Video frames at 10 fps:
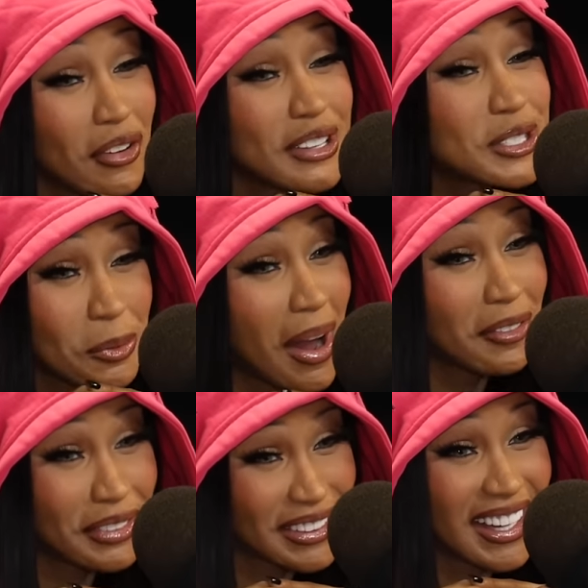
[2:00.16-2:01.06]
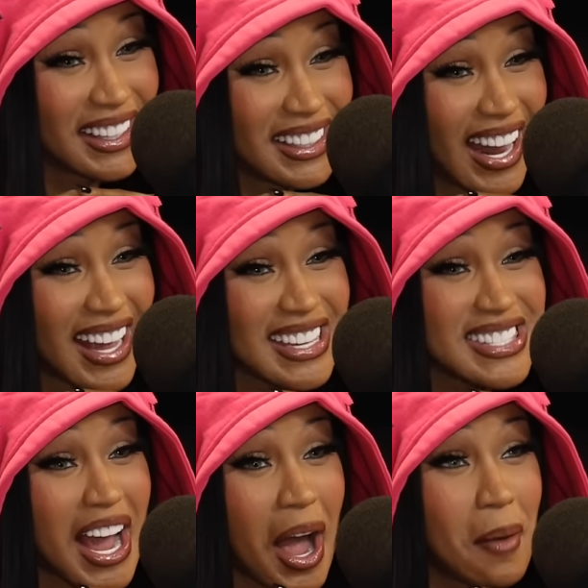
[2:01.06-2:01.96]
afraid to do everything. Like
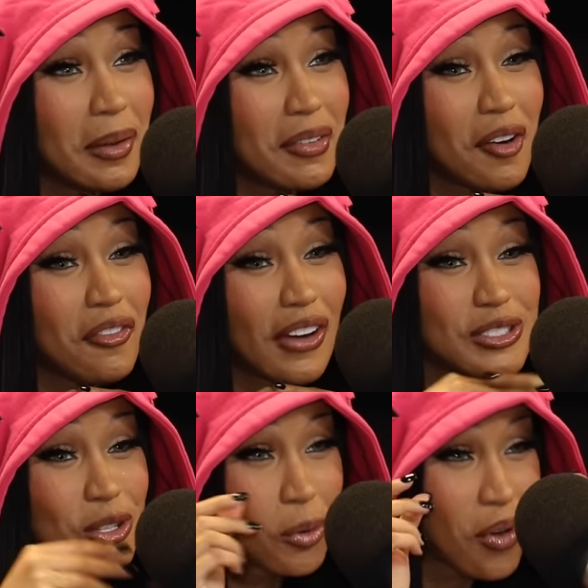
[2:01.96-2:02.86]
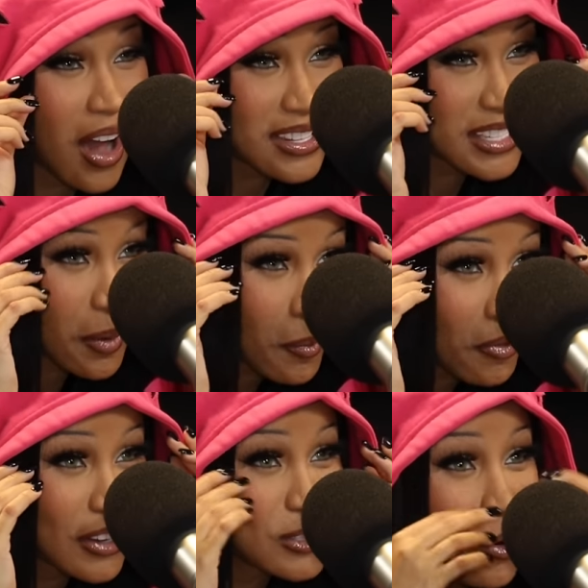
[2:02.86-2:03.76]
it's like I'm even afraid to do content. I'm
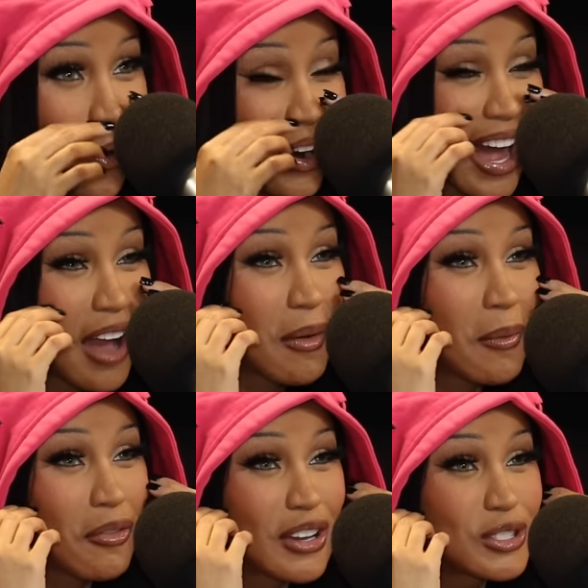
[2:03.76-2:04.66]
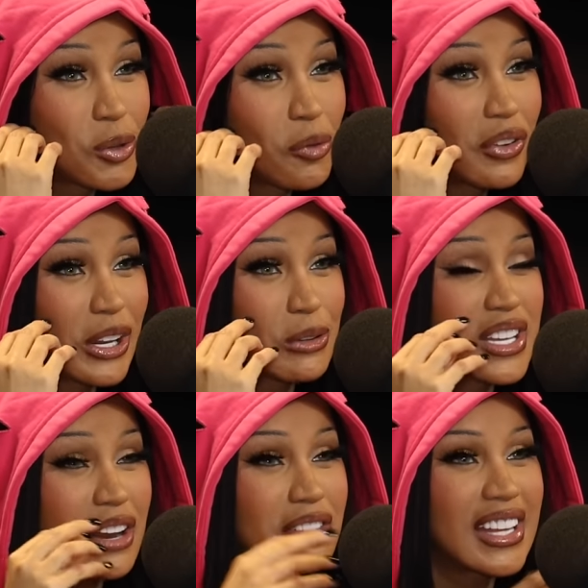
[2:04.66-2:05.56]
afraid to go on live. I'm mm-hmm. afraid to do
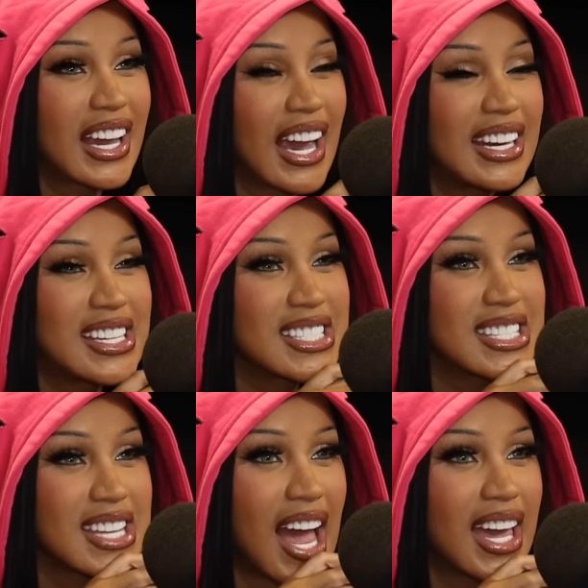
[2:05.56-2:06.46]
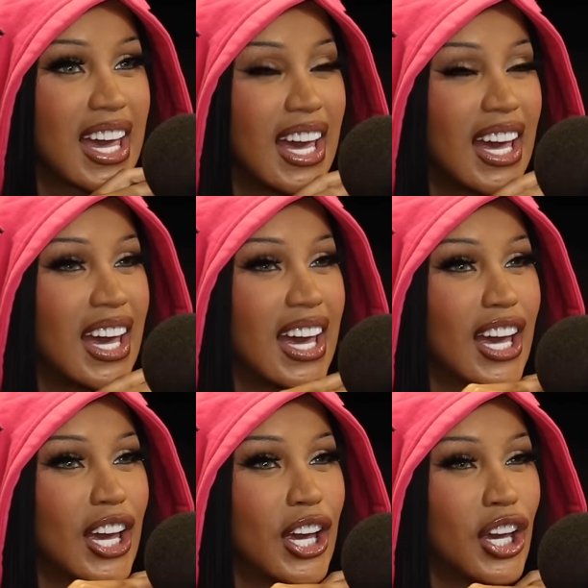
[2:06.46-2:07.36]
videos and everything. And it's just like
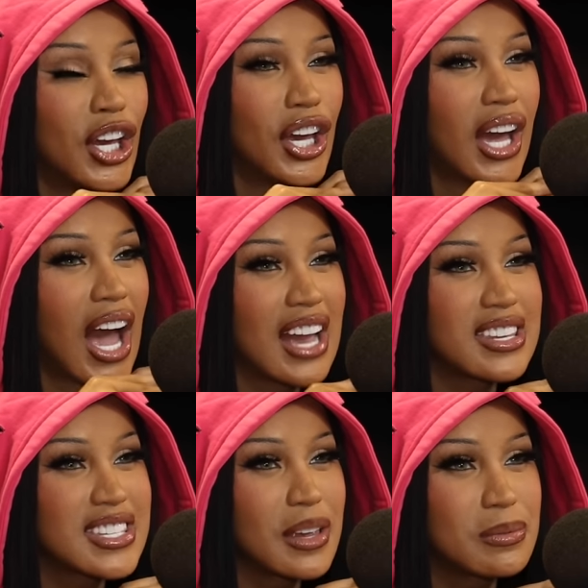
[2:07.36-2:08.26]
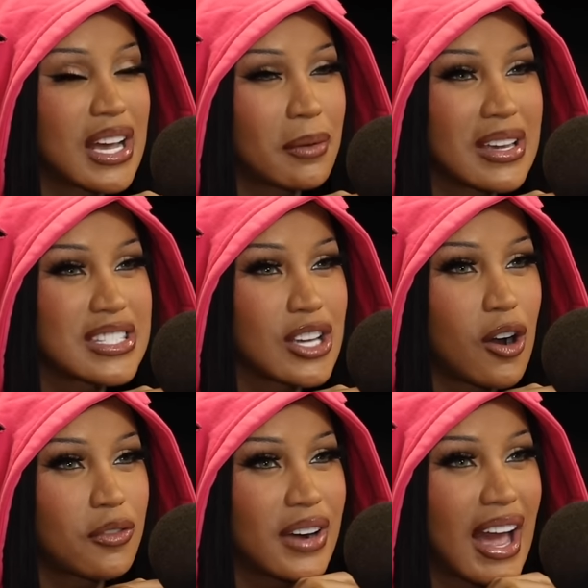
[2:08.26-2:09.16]
I just keep telling
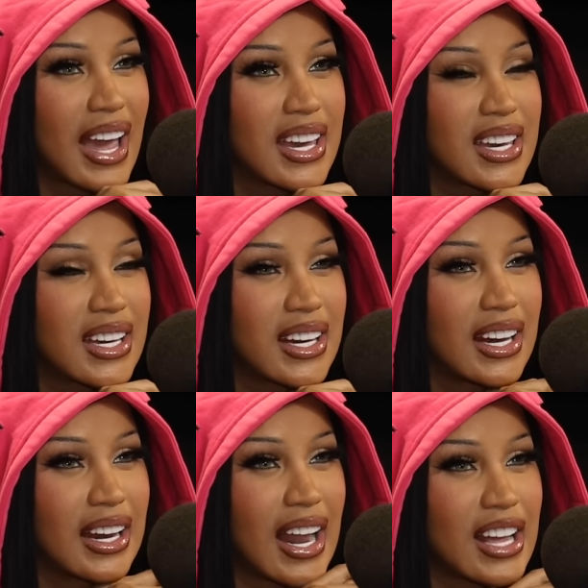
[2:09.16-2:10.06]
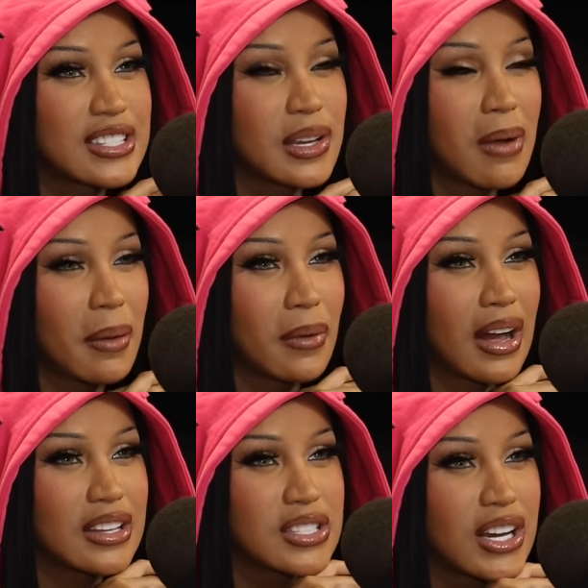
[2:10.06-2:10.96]
myself like I, like I took my
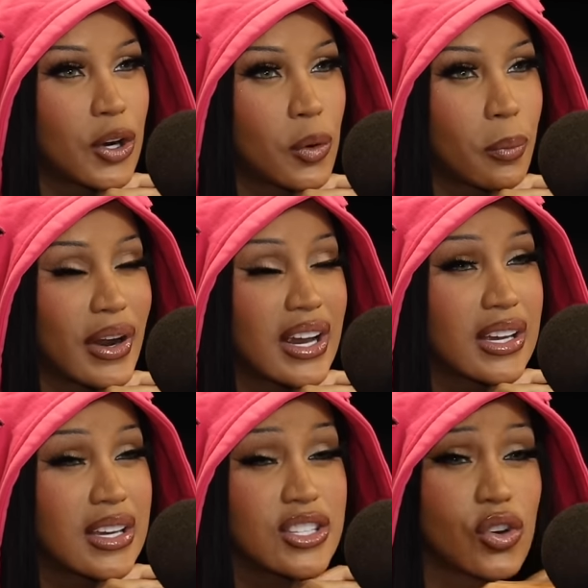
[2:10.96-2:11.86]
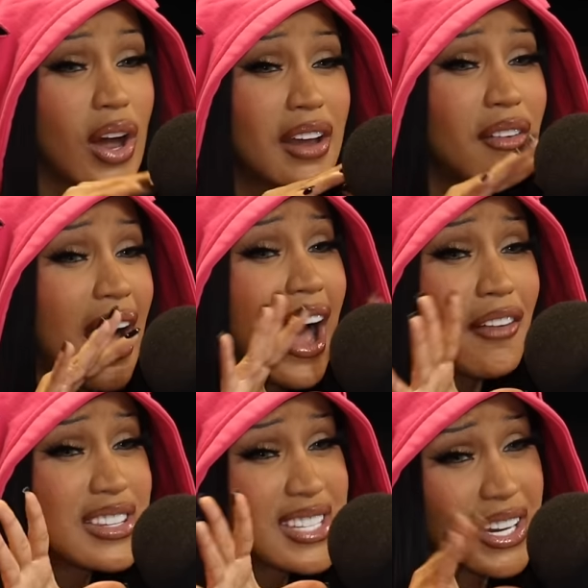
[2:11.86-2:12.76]
I took a little break because you know I never I
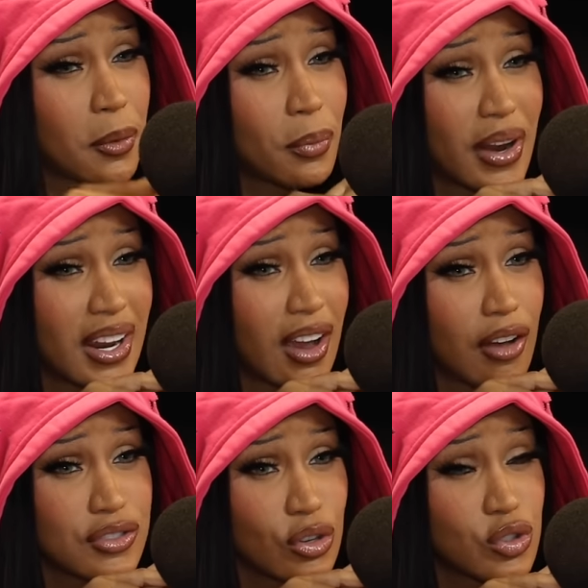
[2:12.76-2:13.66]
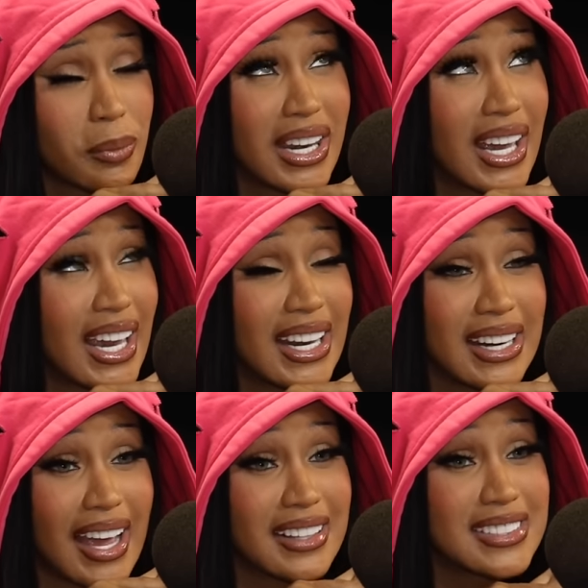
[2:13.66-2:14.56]
haven't taken a break right. on social media
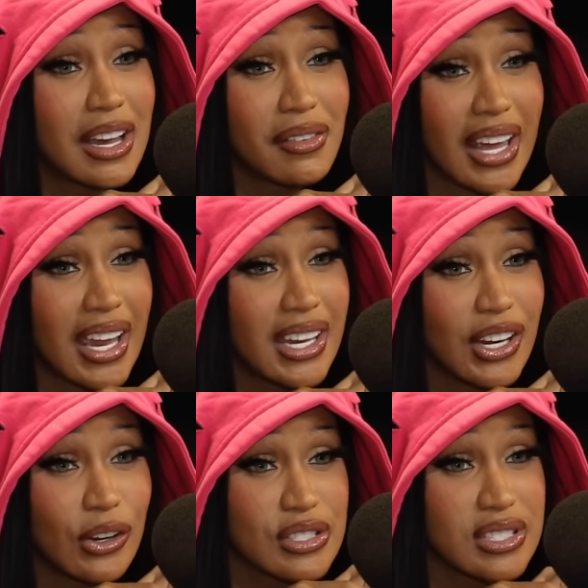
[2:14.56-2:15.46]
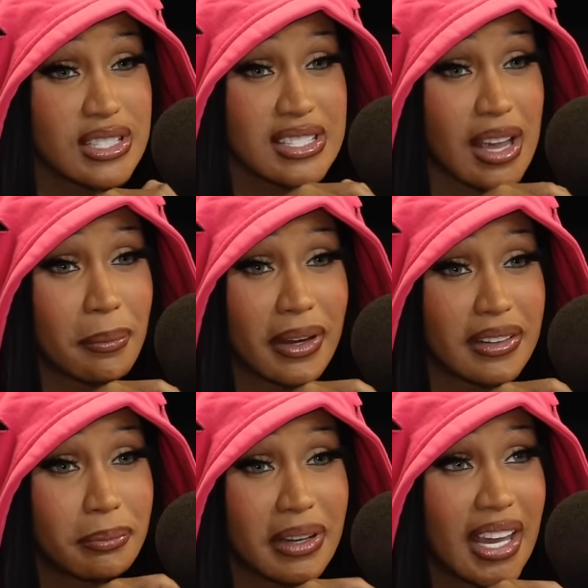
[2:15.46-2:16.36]
in like seven eight years yeah. since yeah.
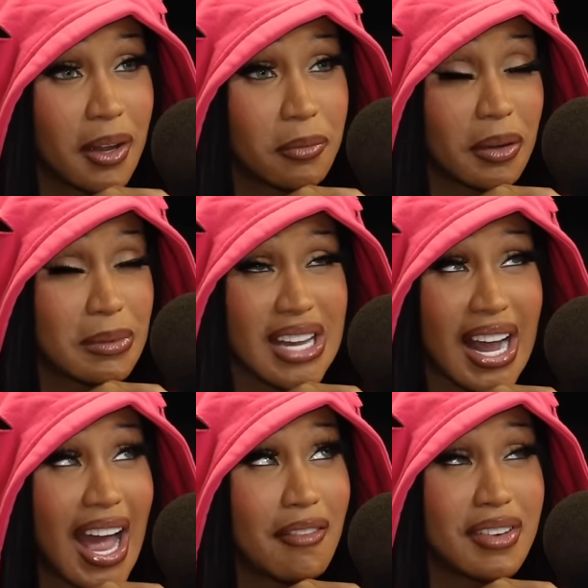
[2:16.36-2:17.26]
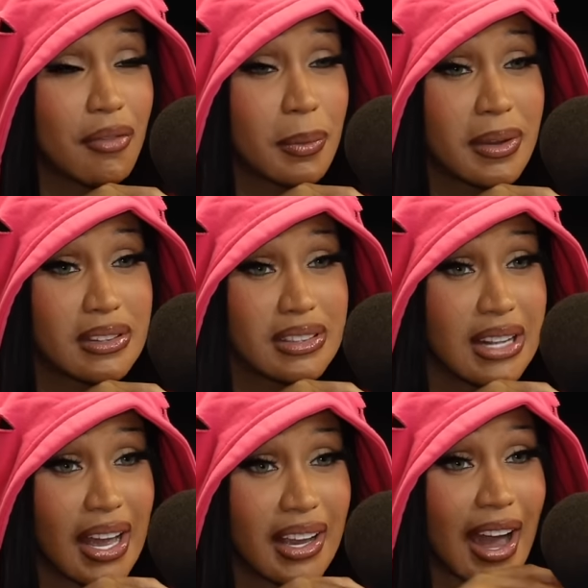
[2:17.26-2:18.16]
I Be, became famous. Like I have never be,
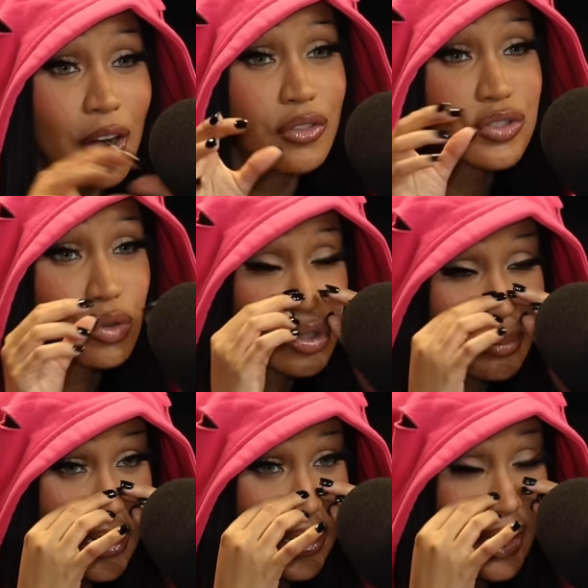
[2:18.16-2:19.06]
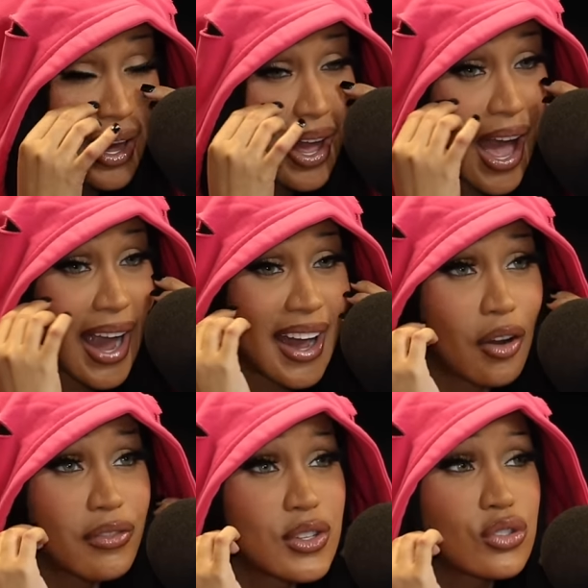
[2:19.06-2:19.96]
like got off social media. Mm-hmm. I
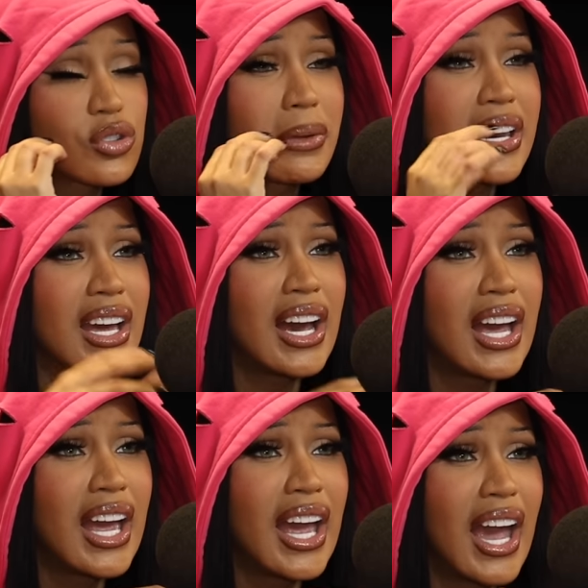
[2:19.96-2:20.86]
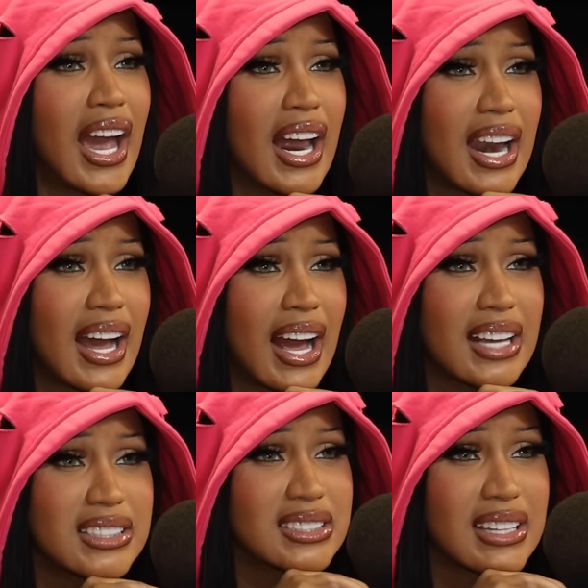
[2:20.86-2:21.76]
got off social media and like
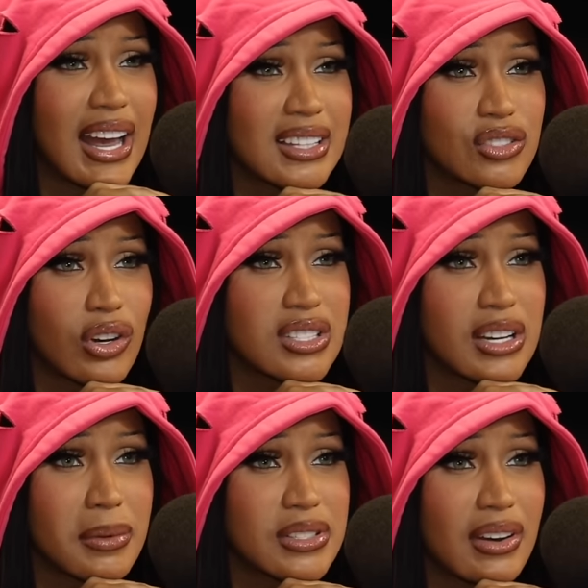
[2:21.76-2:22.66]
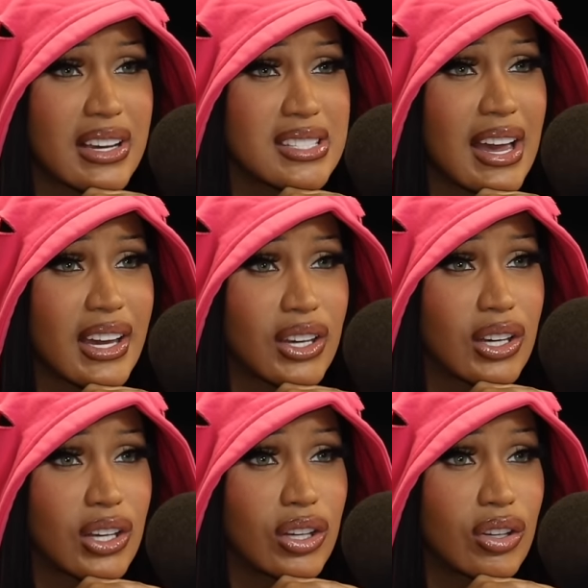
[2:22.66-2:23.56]
I just like started telling myself like it's like
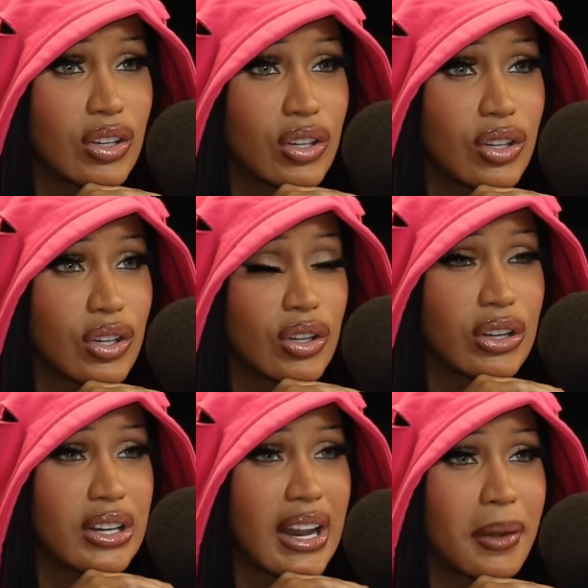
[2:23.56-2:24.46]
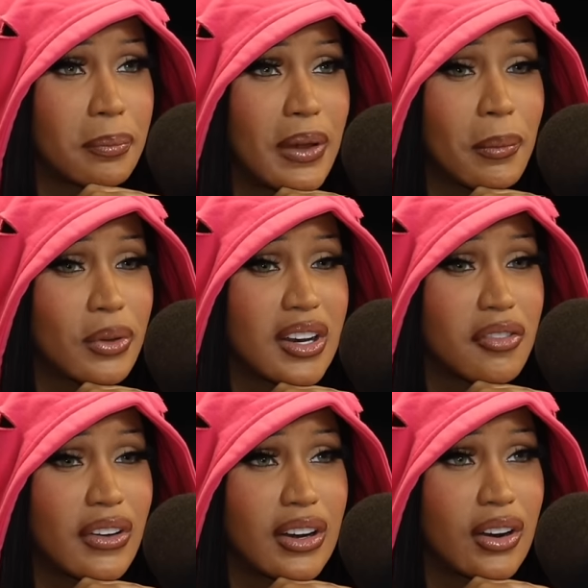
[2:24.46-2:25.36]
like people
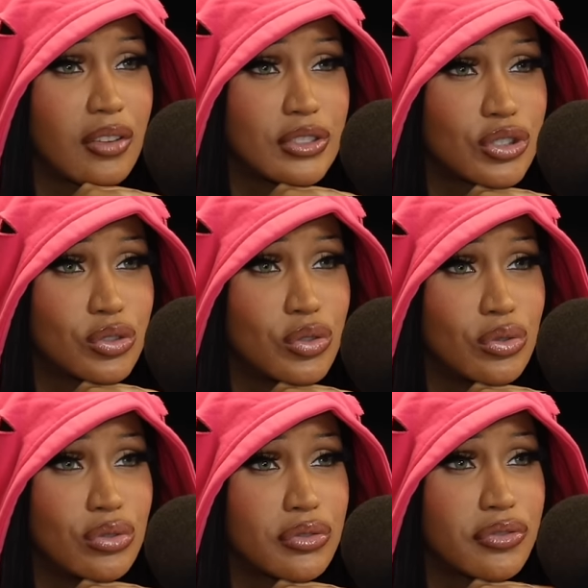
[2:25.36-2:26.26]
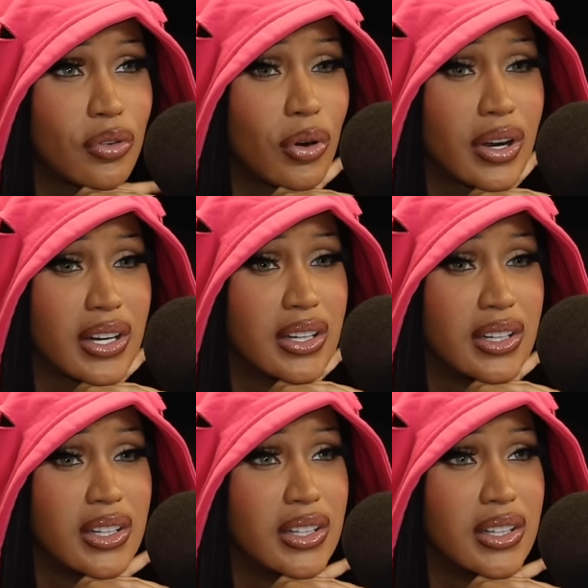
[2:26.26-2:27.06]
didn't fall in love with you for